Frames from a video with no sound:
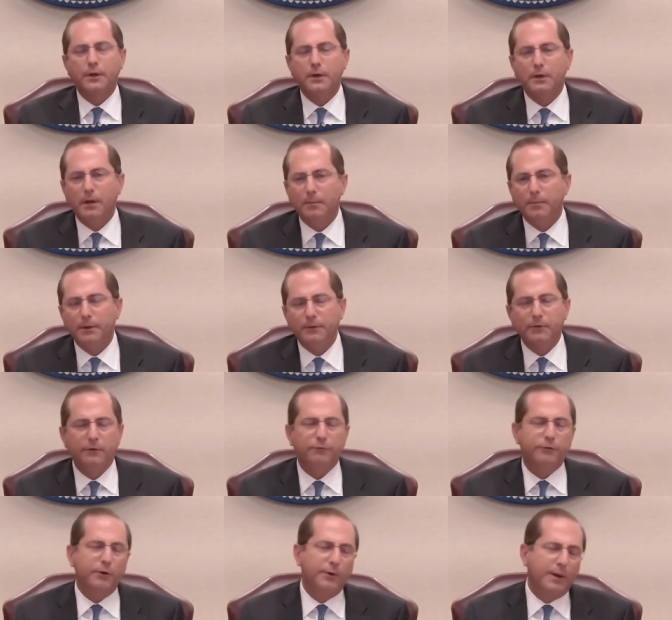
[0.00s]
Colombia of
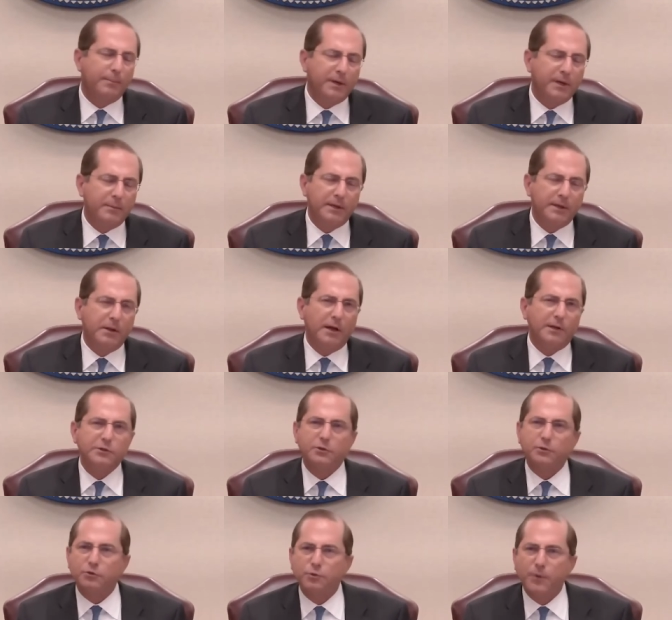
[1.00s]
their field
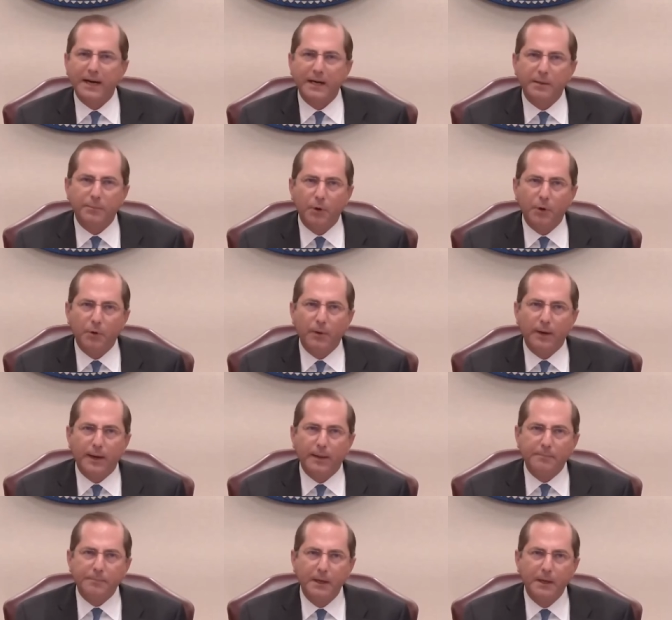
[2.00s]
epidemiological training
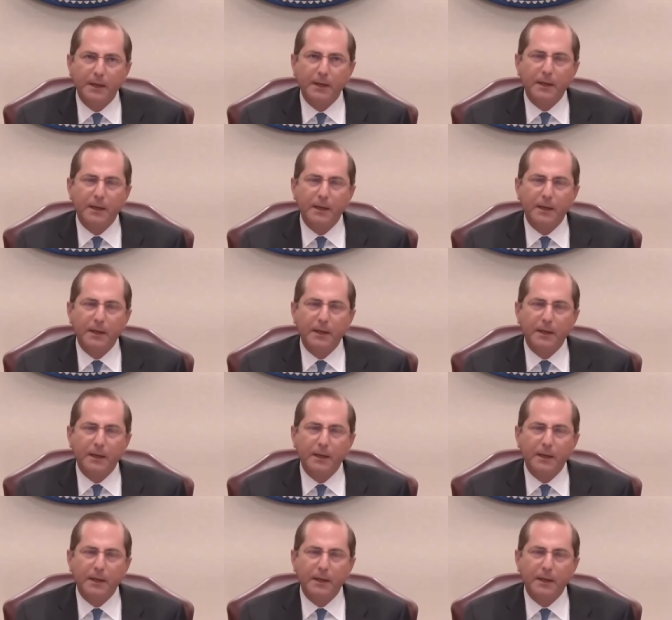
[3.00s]
program